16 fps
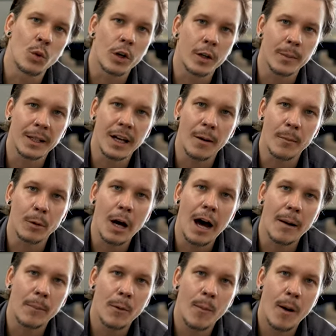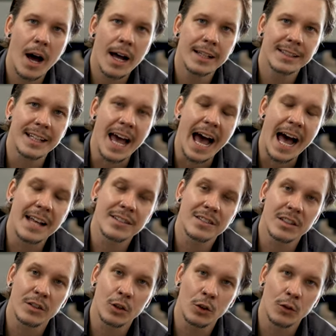were to become compromised as
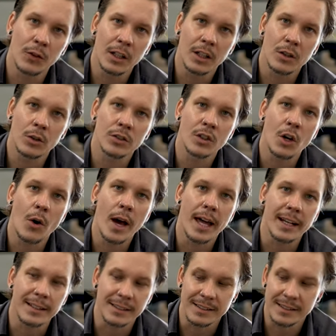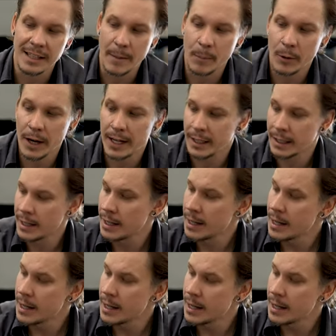the two vehicles go ahead and separate.